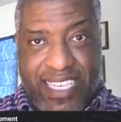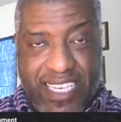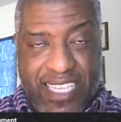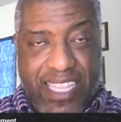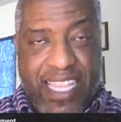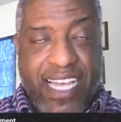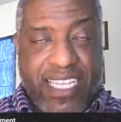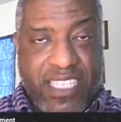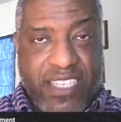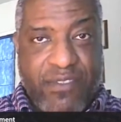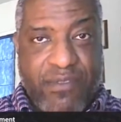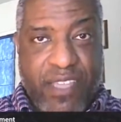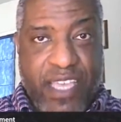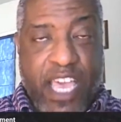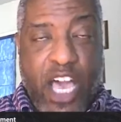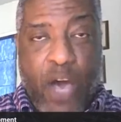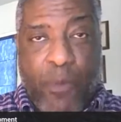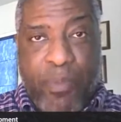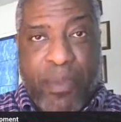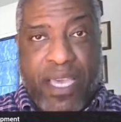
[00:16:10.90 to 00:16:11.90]

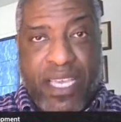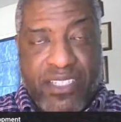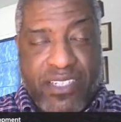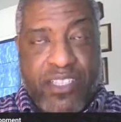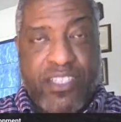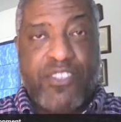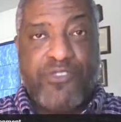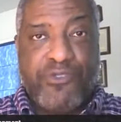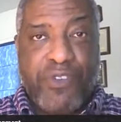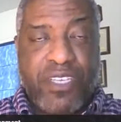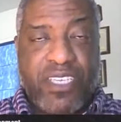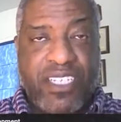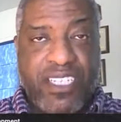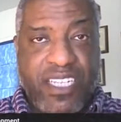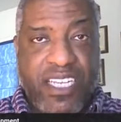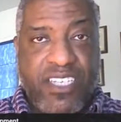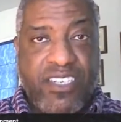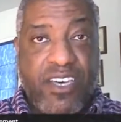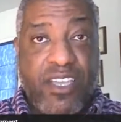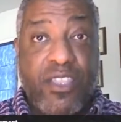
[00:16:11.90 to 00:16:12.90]
collectively, helping each other,
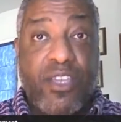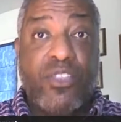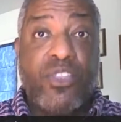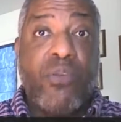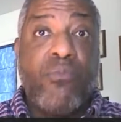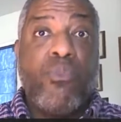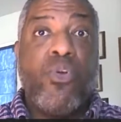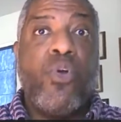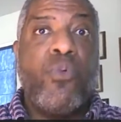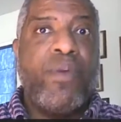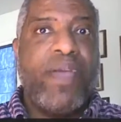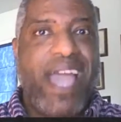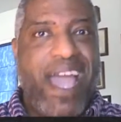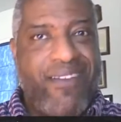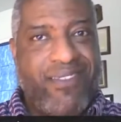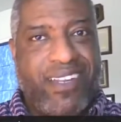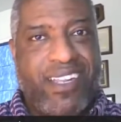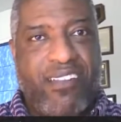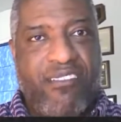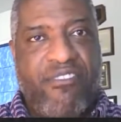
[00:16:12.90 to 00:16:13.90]
strengthening each other, the more we're
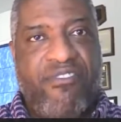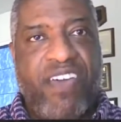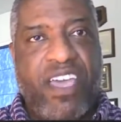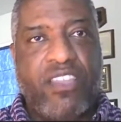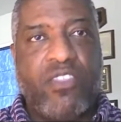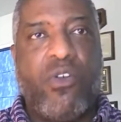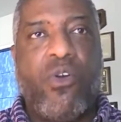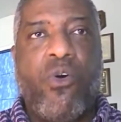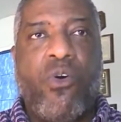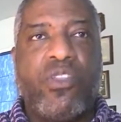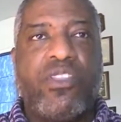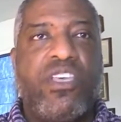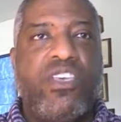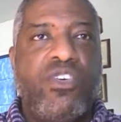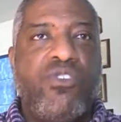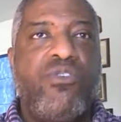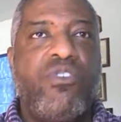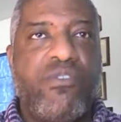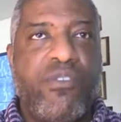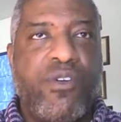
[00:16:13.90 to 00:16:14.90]
having an effect on the
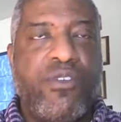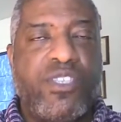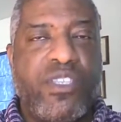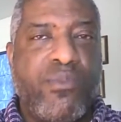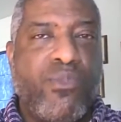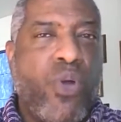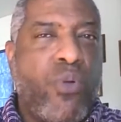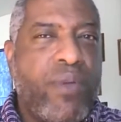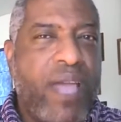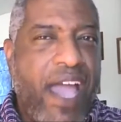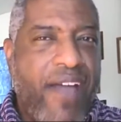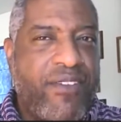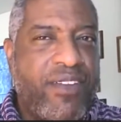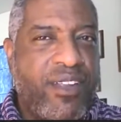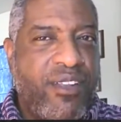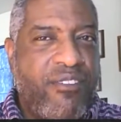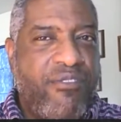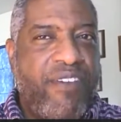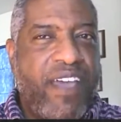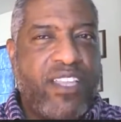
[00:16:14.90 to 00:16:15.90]
universe, the more we're
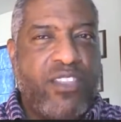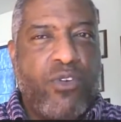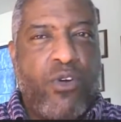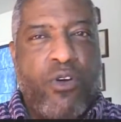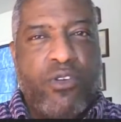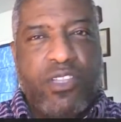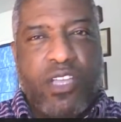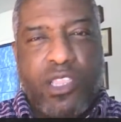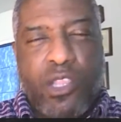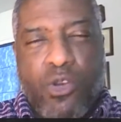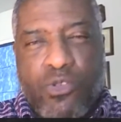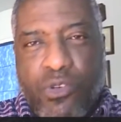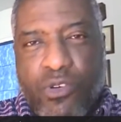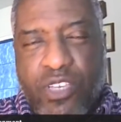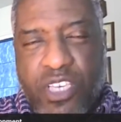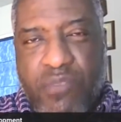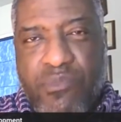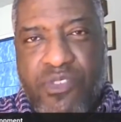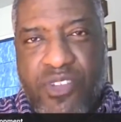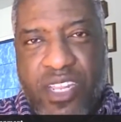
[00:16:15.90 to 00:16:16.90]
having an effect on the
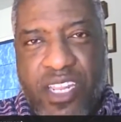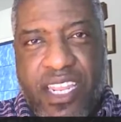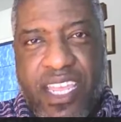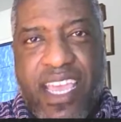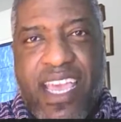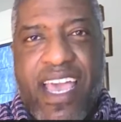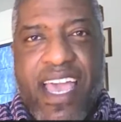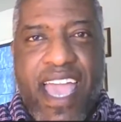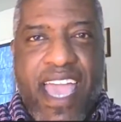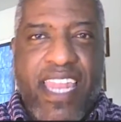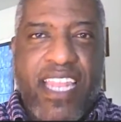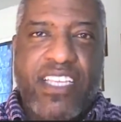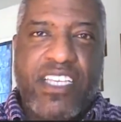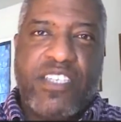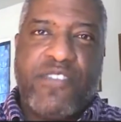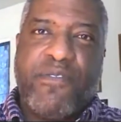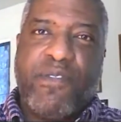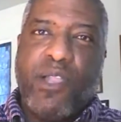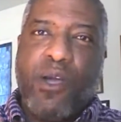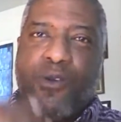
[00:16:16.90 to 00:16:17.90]
local community, and it
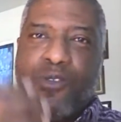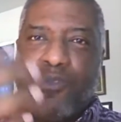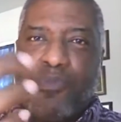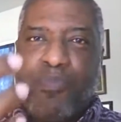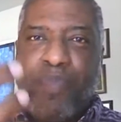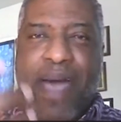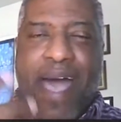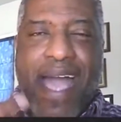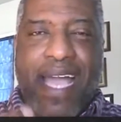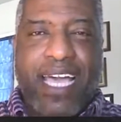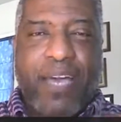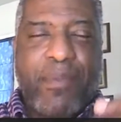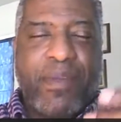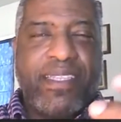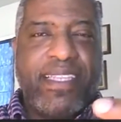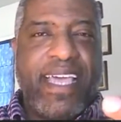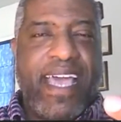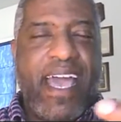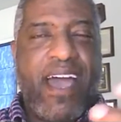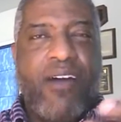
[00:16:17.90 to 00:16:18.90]
just flows back up
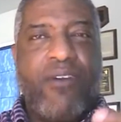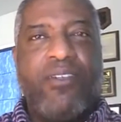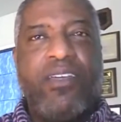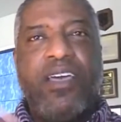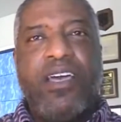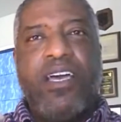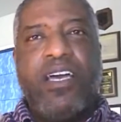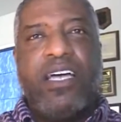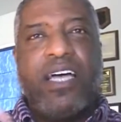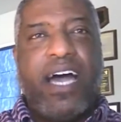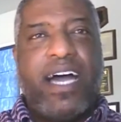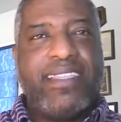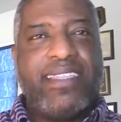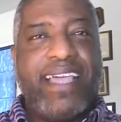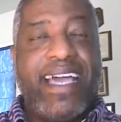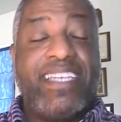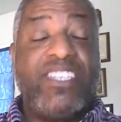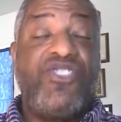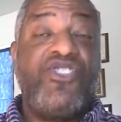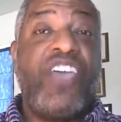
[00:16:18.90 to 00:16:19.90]
and down
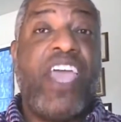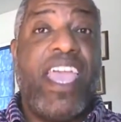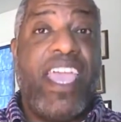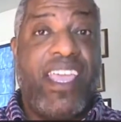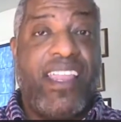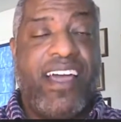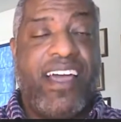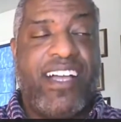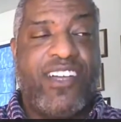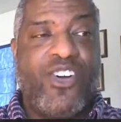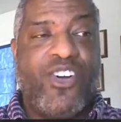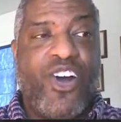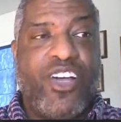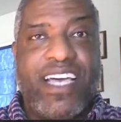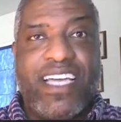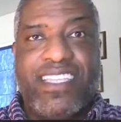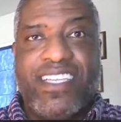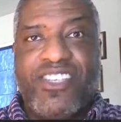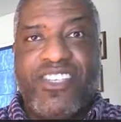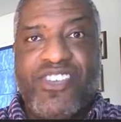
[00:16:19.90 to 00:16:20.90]
that chain. I
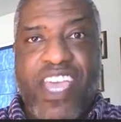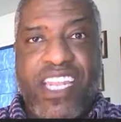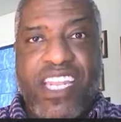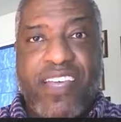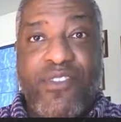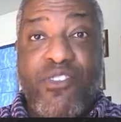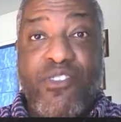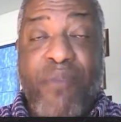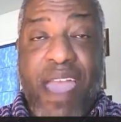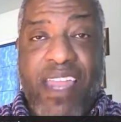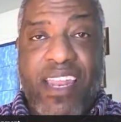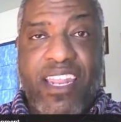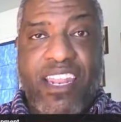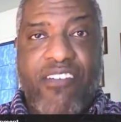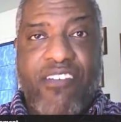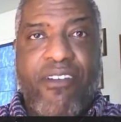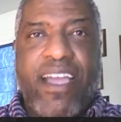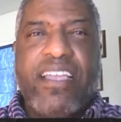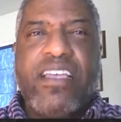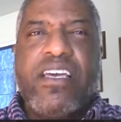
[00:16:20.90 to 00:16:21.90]
call that the chain of
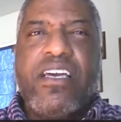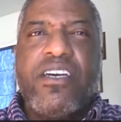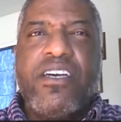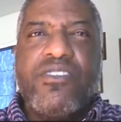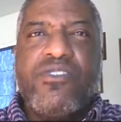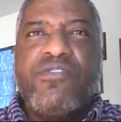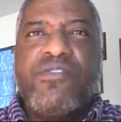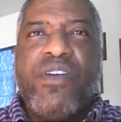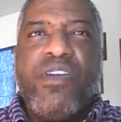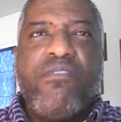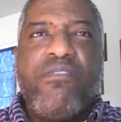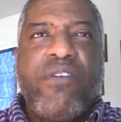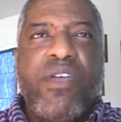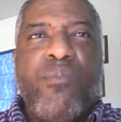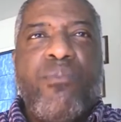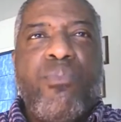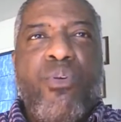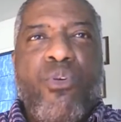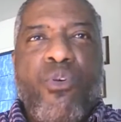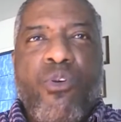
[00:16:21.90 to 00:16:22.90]
humanity, right? So it's very,
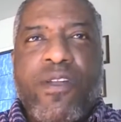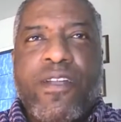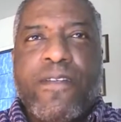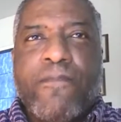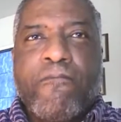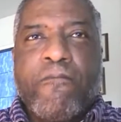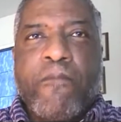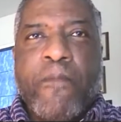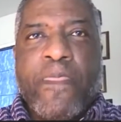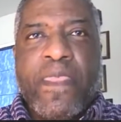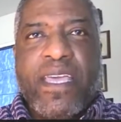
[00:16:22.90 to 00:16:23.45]
very important